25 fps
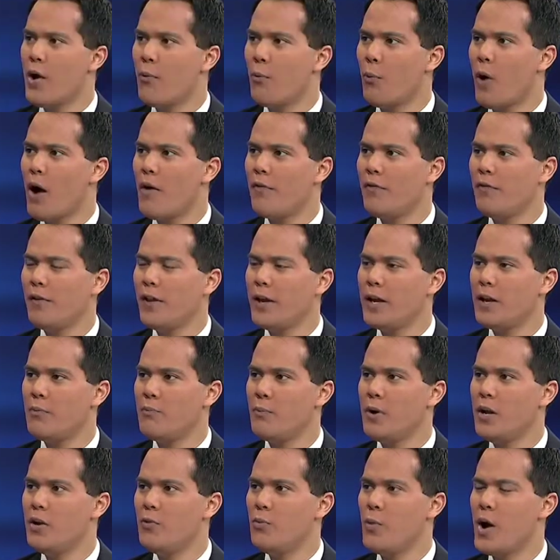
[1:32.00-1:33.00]
roughly
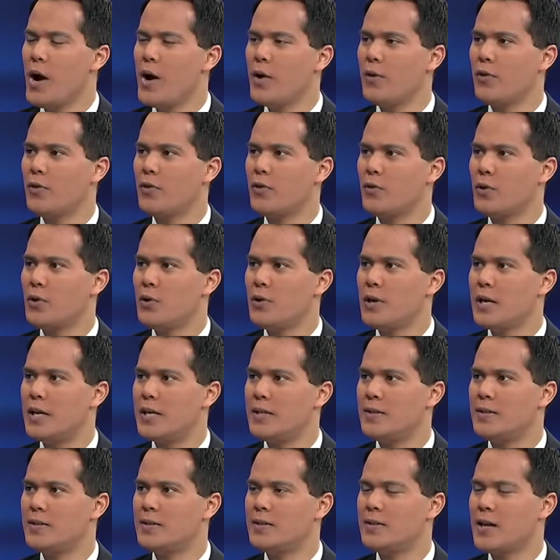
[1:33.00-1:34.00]
midway through
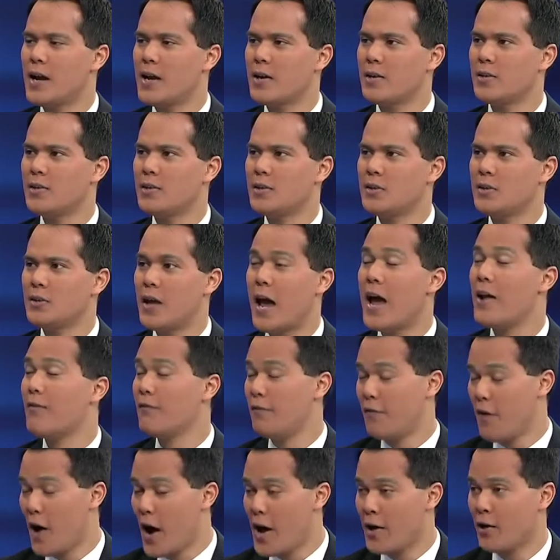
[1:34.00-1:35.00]
his second and
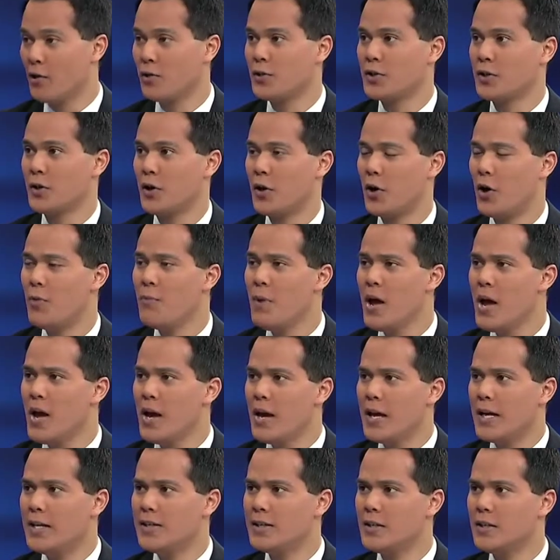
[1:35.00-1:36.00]
final term.
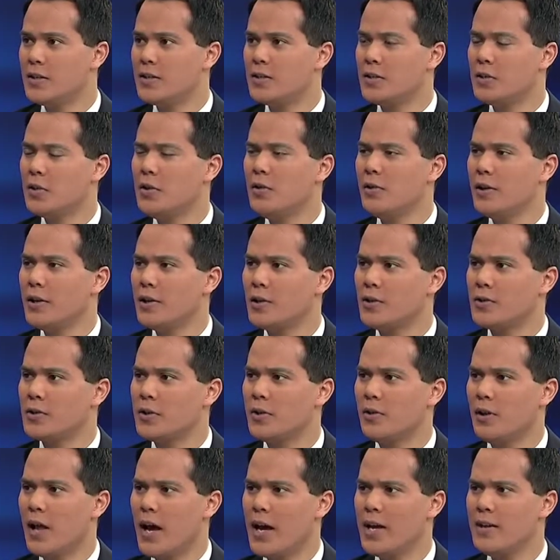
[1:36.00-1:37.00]
Is it too little
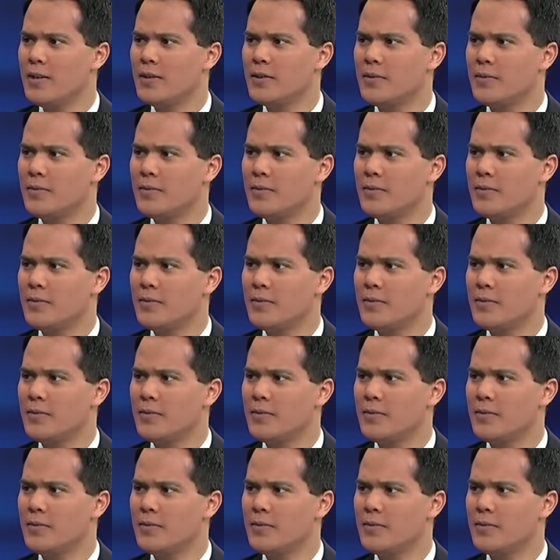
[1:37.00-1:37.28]
too late?